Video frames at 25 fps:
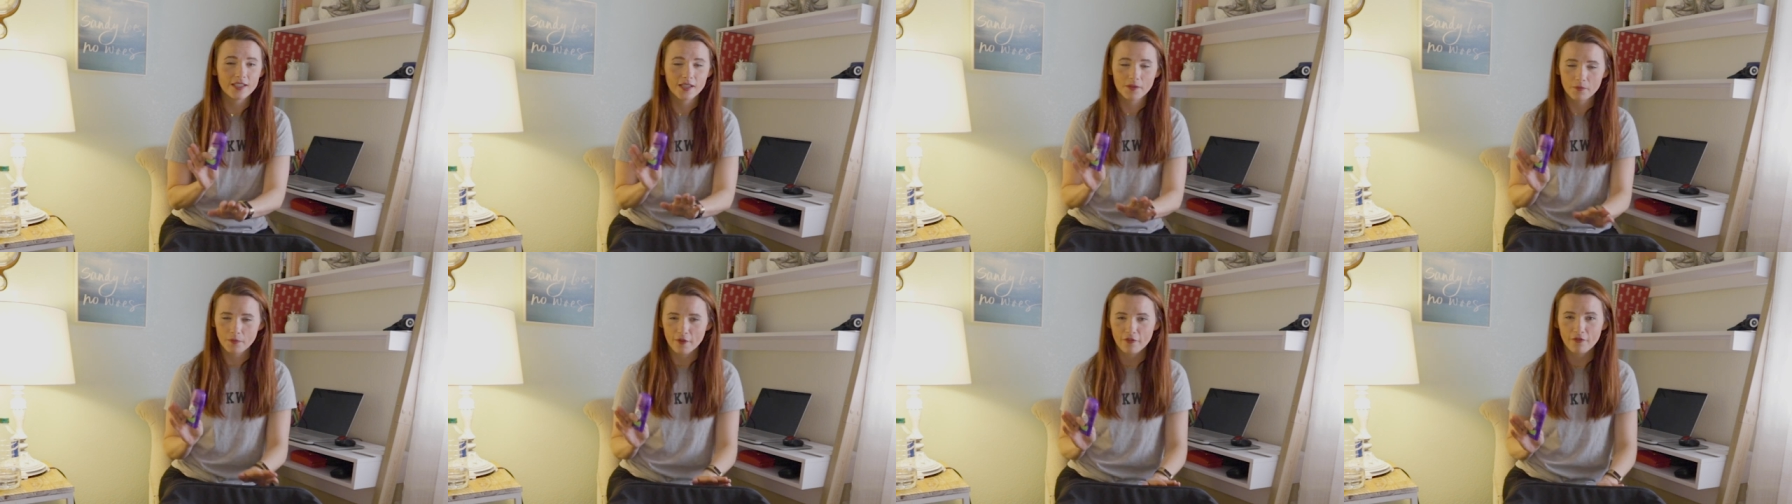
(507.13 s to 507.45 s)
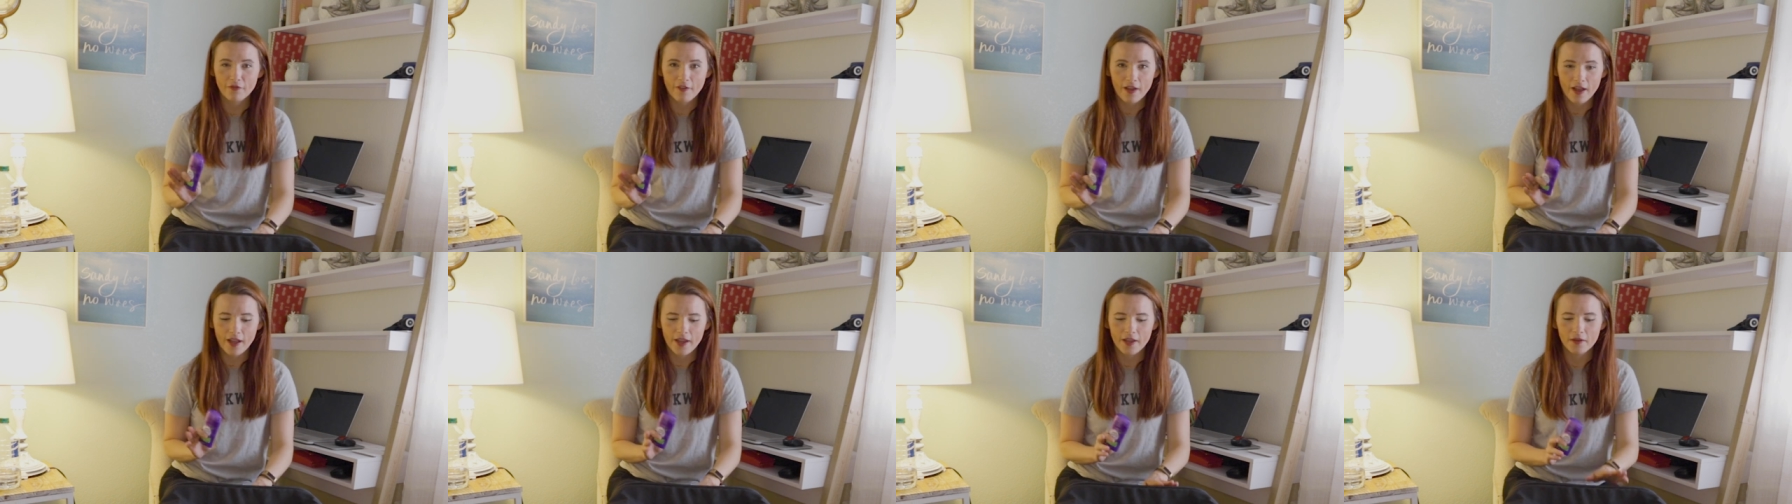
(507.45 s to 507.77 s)
I'd be
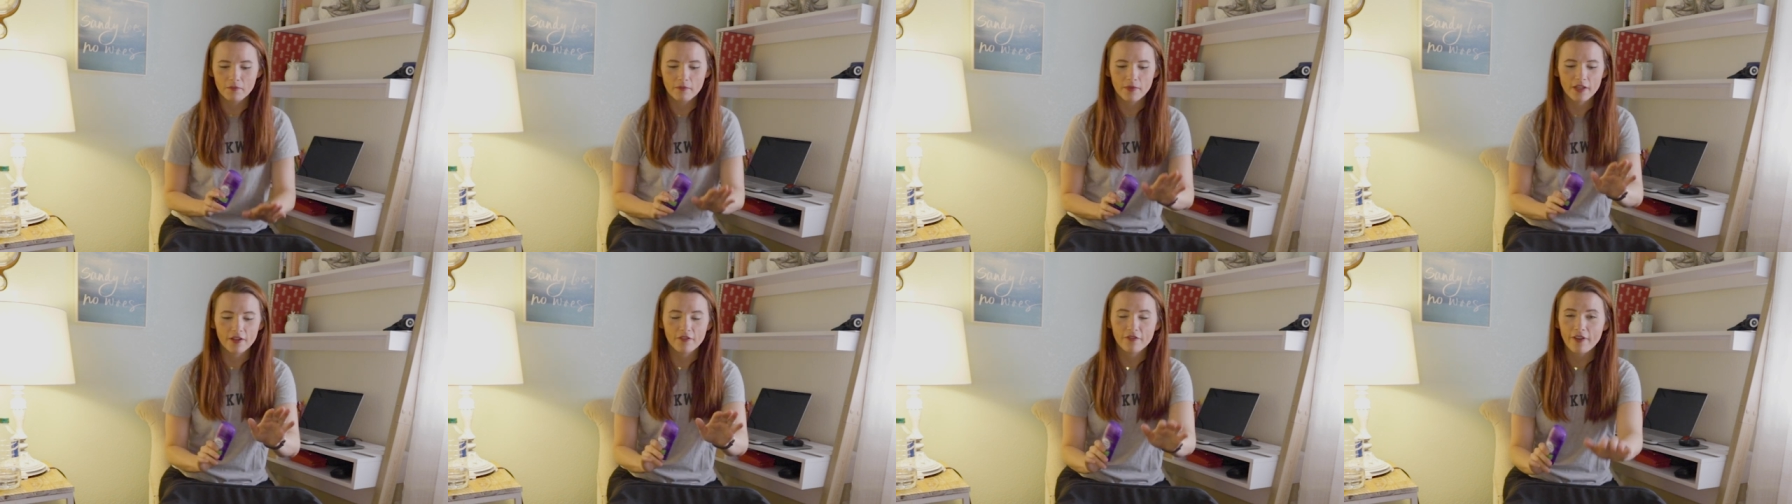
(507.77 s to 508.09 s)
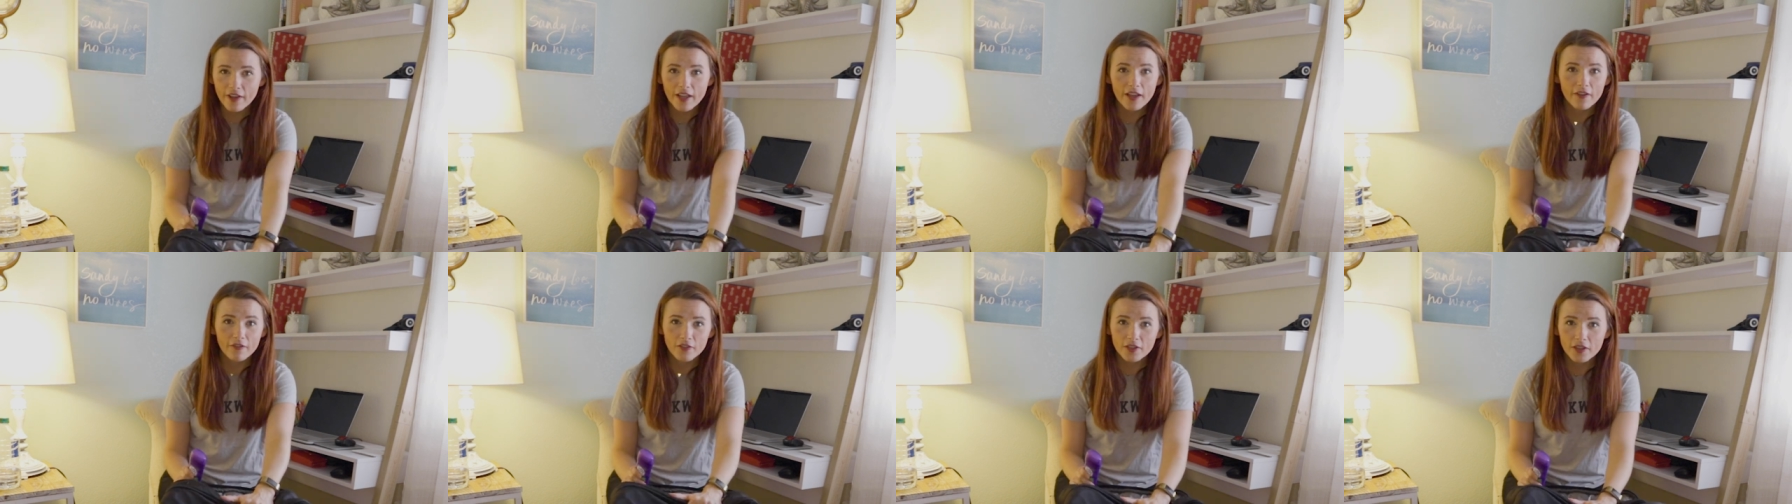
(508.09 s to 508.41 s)
fine, but if
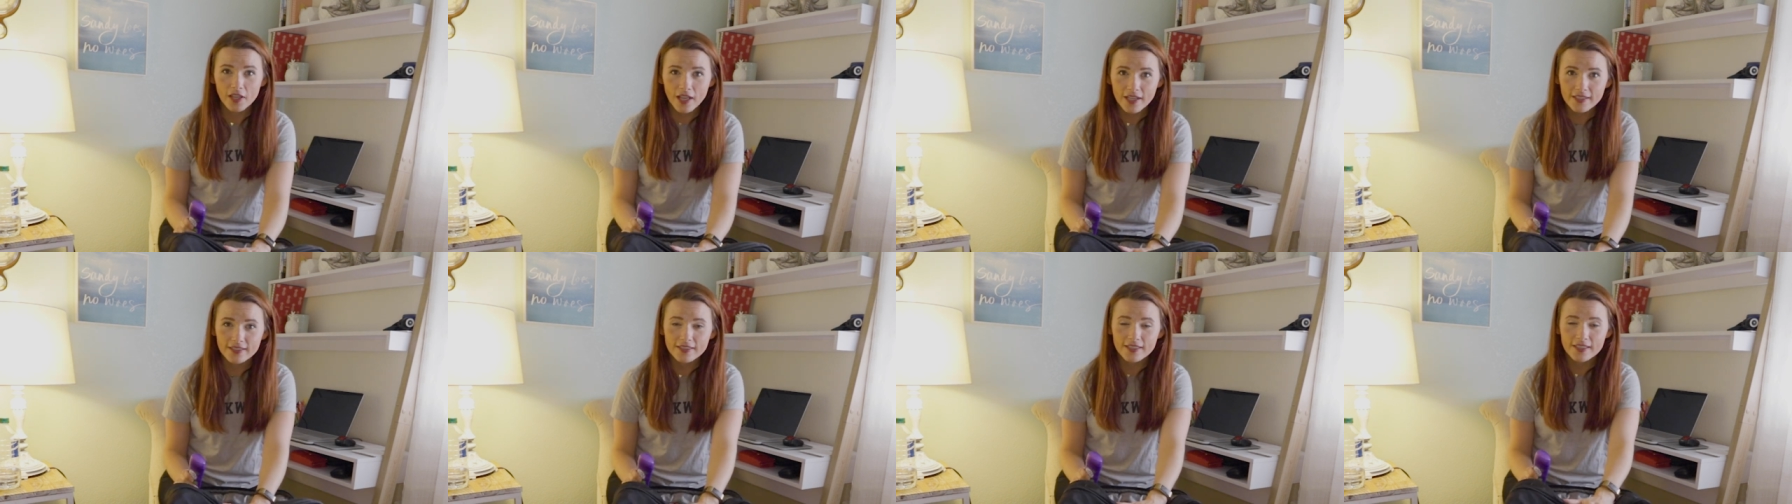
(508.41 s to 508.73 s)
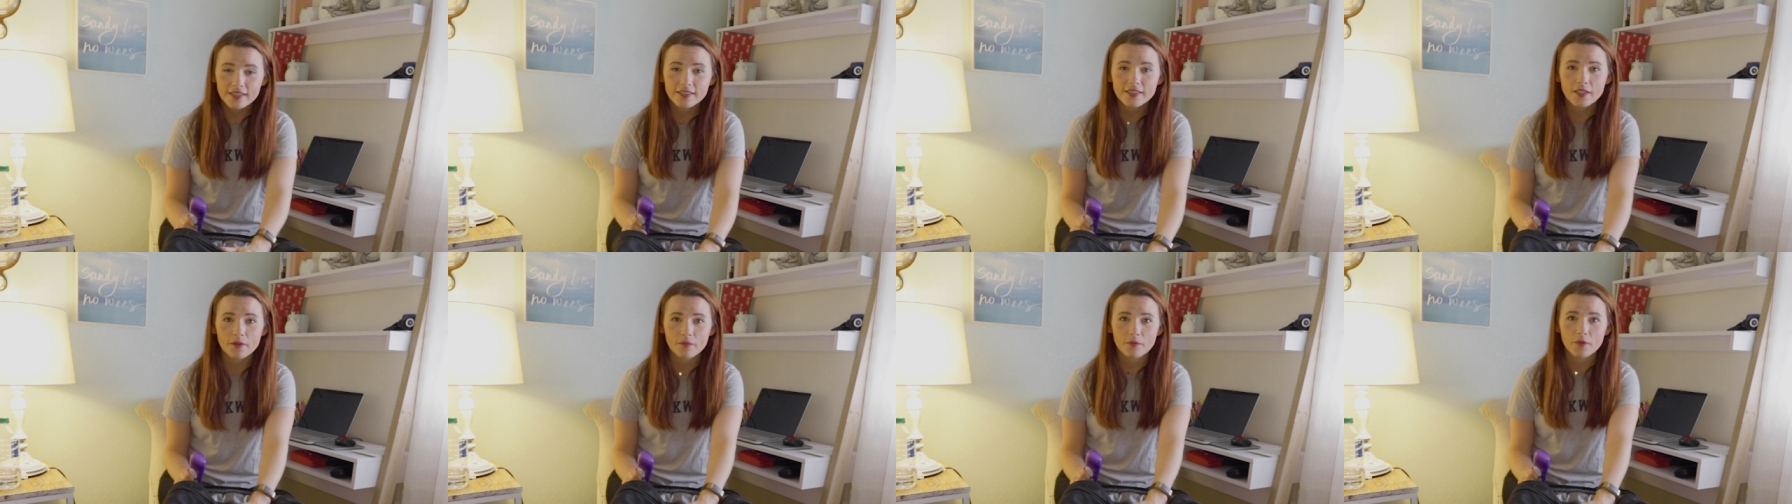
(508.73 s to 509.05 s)
I ever lost
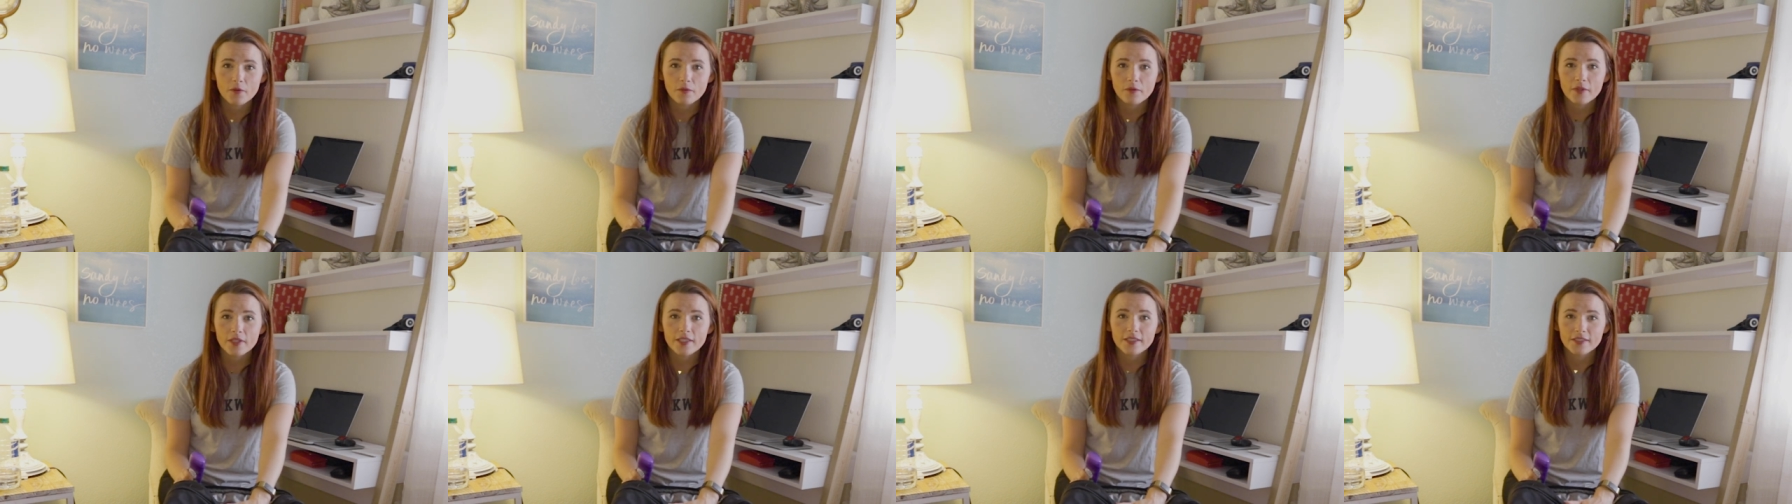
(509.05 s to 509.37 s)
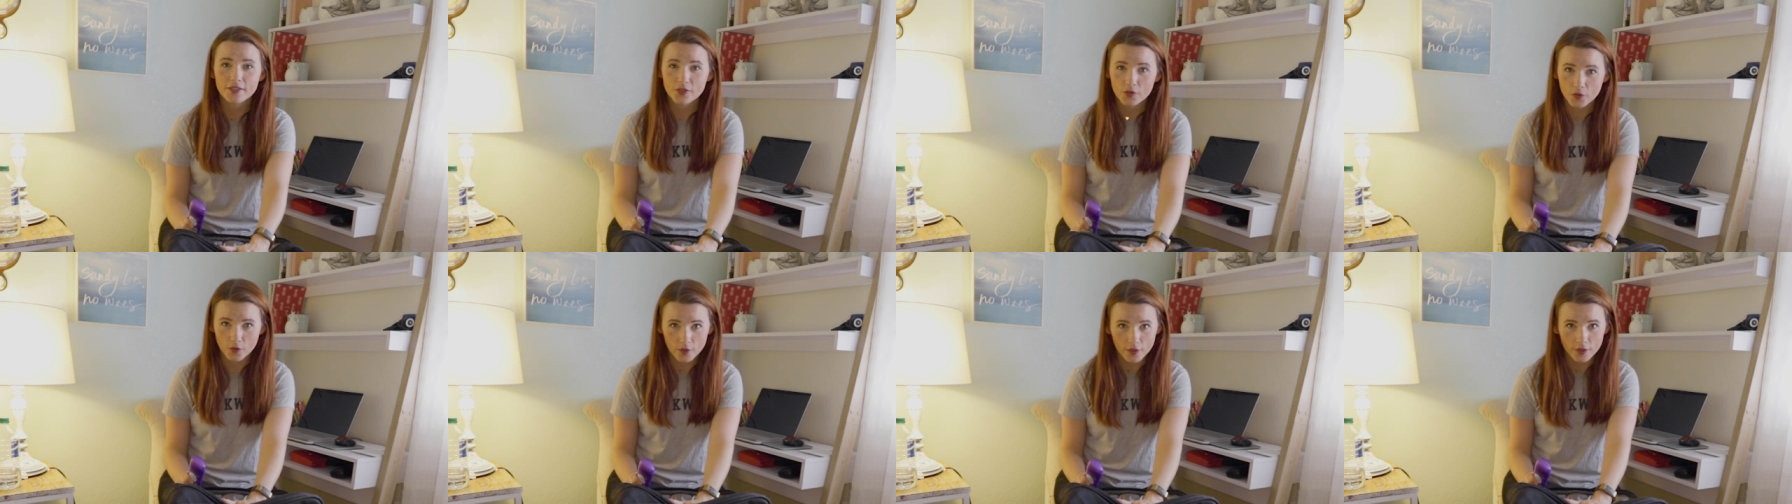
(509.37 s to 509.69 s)
this, I'd be really
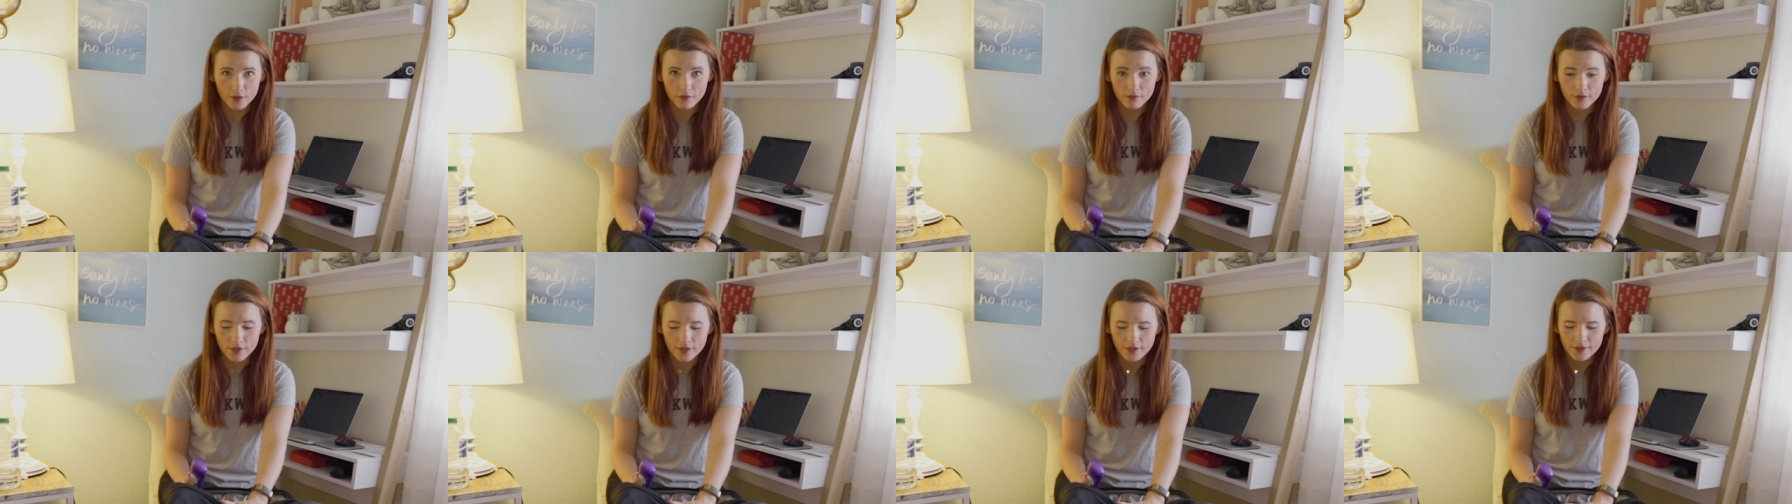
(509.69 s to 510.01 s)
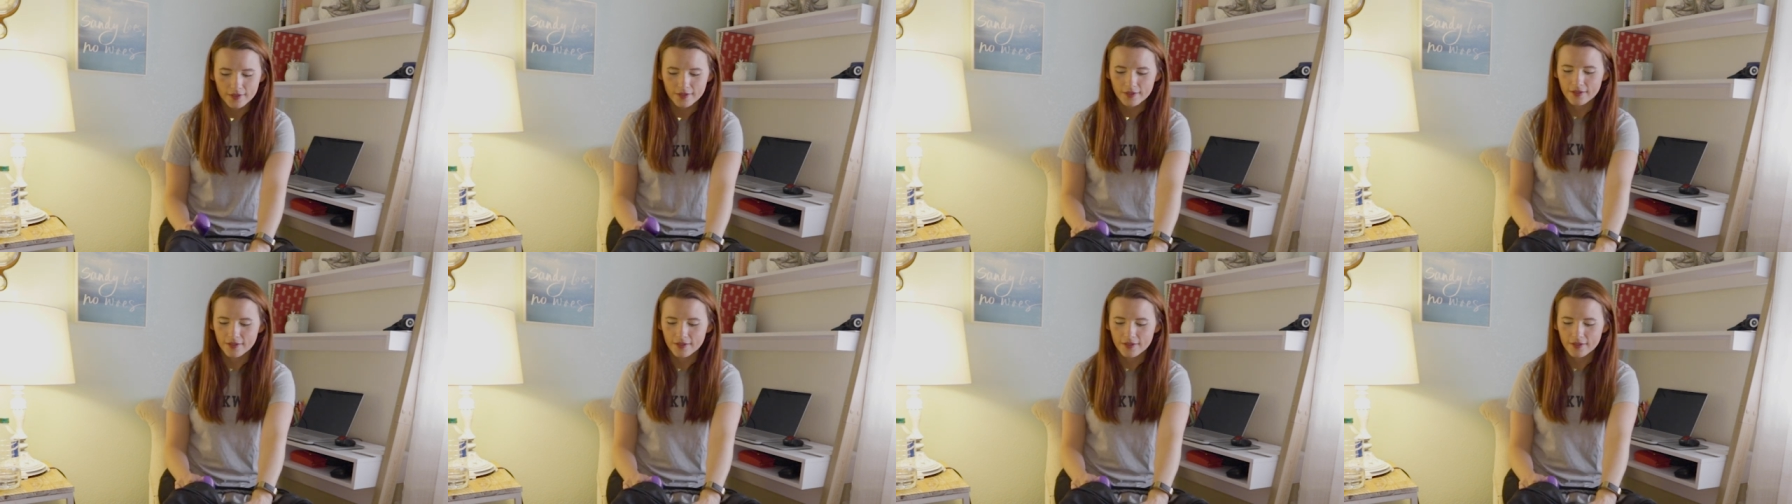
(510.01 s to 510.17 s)
screwed.